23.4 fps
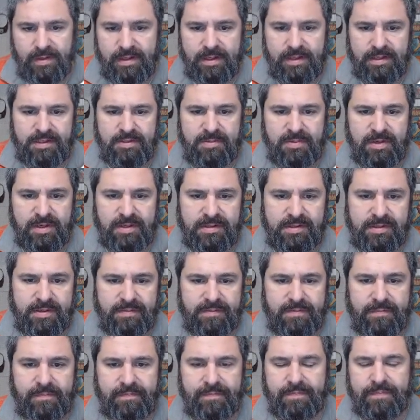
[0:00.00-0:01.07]

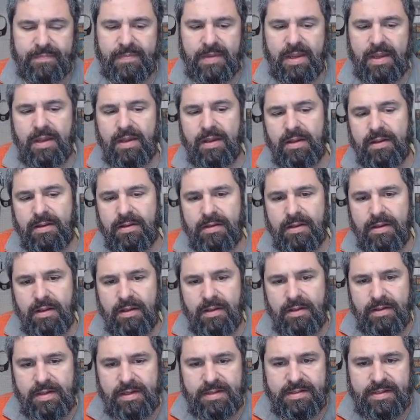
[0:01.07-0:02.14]
inexpensive.
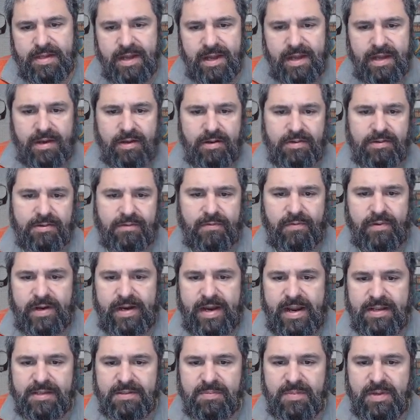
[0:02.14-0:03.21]
This guy here is a
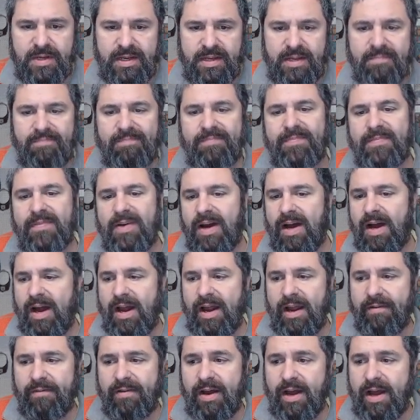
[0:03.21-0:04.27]
FreeNAS Mini.
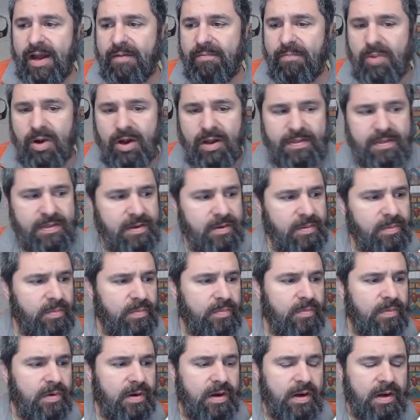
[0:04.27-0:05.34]
I bought them.
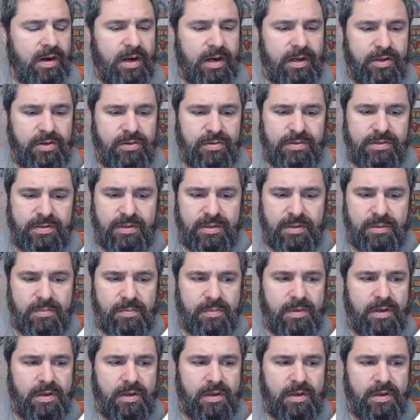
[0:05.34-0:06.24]
I use them.